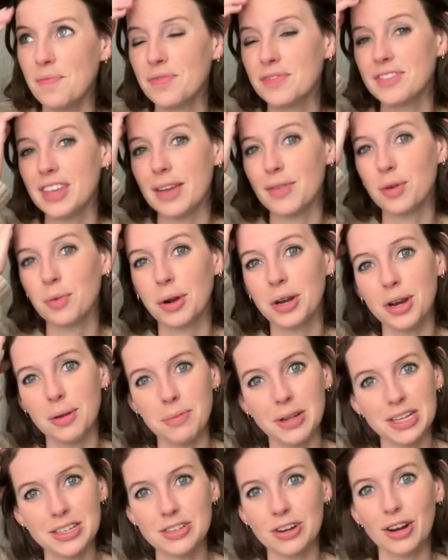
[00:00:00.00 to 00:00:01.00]
David wanted a
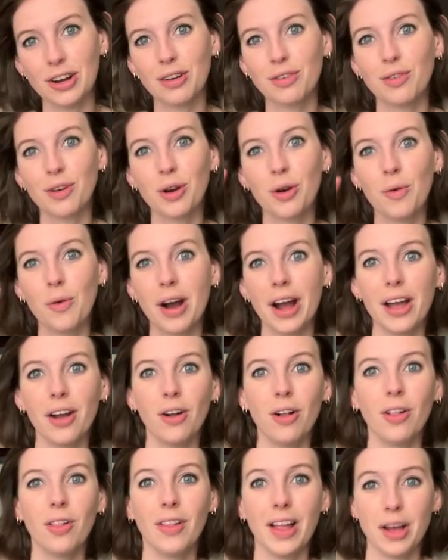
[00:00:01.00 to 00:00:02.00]
big dog for a
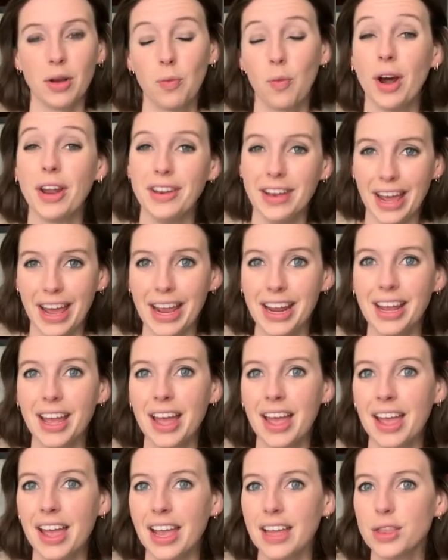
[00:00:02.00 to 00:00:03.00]
while, like one day
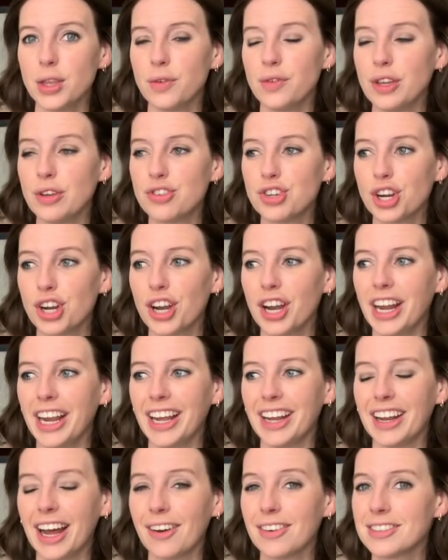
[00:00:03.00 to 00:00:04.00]
in the future.
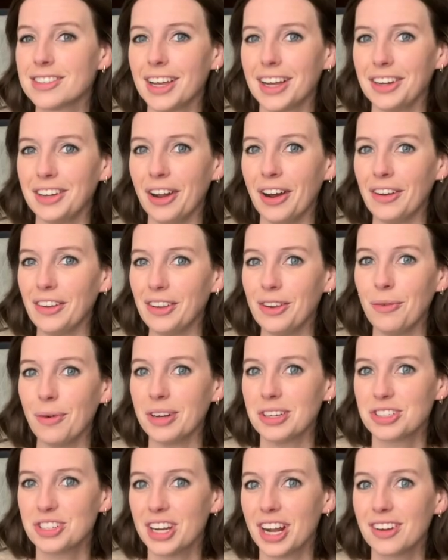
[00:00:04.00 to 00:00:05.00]
And I was like, no, you
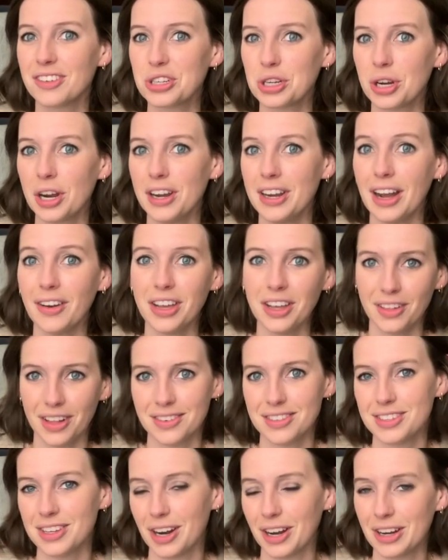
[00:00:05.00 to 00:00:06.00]
want a schnauzer. And now he
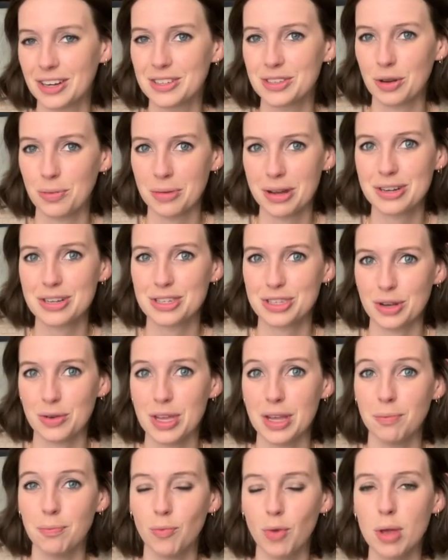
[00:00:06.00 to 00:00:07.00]
loves Tucker so much. So
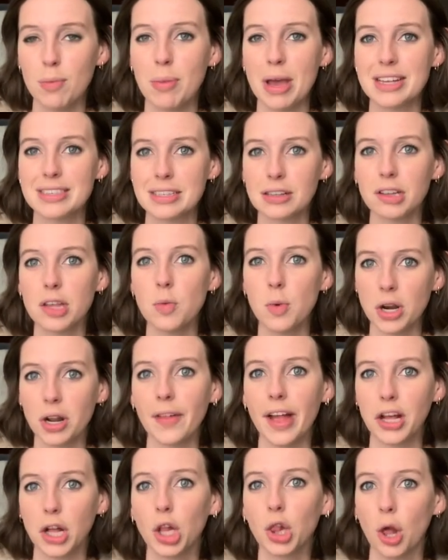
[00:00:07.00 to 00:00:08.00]
we basically want to
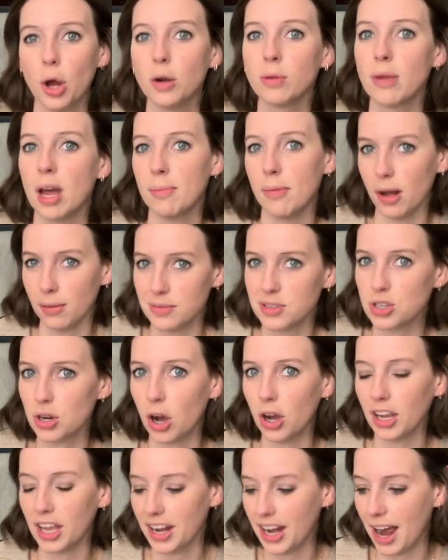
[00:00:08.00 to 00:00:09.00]
like clone my mom's dog and